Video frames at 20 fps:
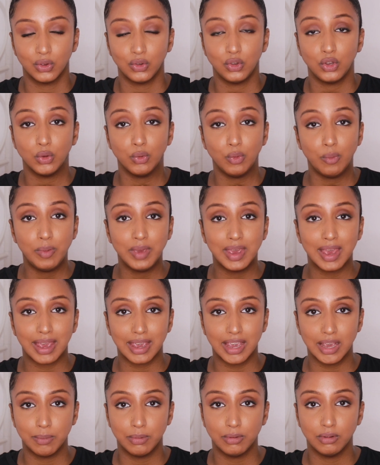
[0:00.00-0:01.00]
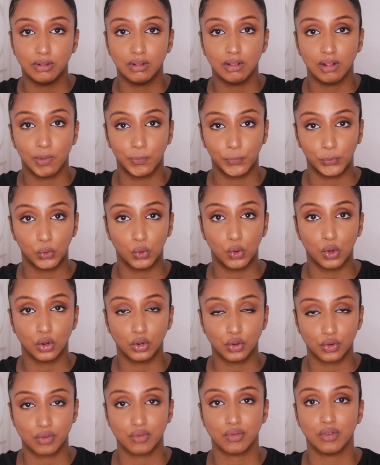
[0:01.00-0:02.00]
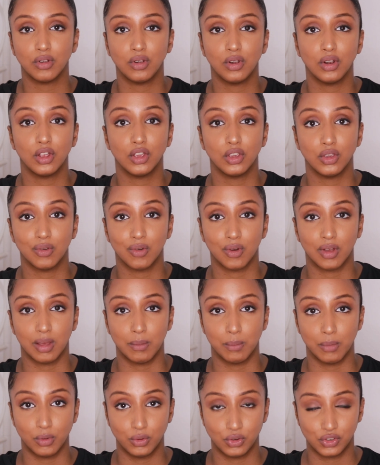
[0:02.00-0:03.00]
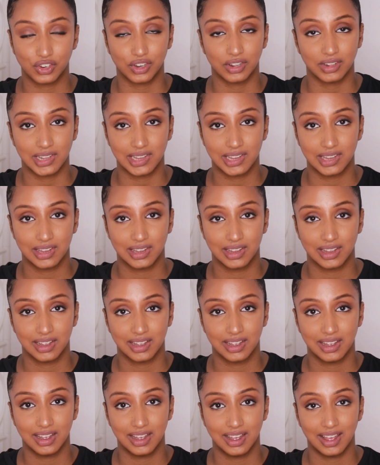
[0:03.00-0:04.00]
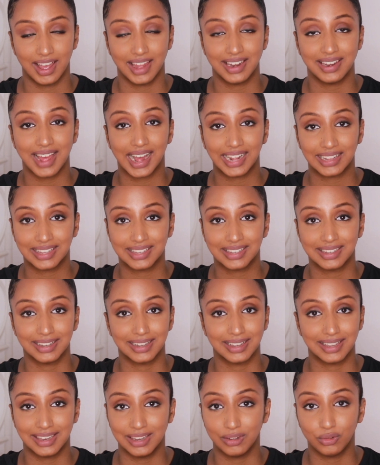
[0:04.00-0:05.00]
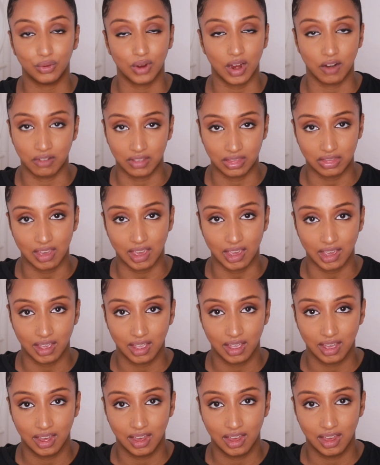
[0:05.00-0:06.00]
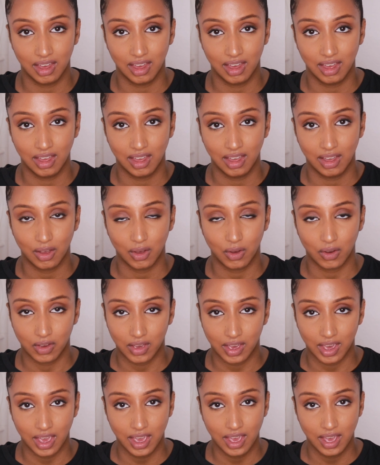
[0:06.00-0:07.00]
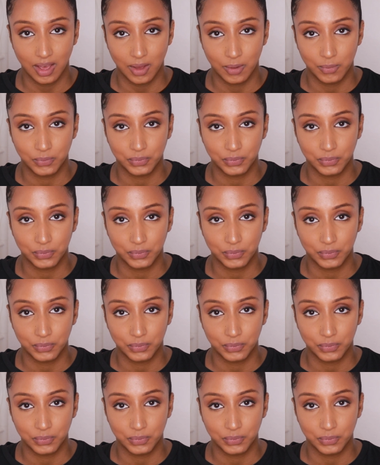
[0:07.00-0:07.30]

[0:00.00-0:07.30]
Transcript: You will be able to control your emotions. And that's the key to everything. Okay?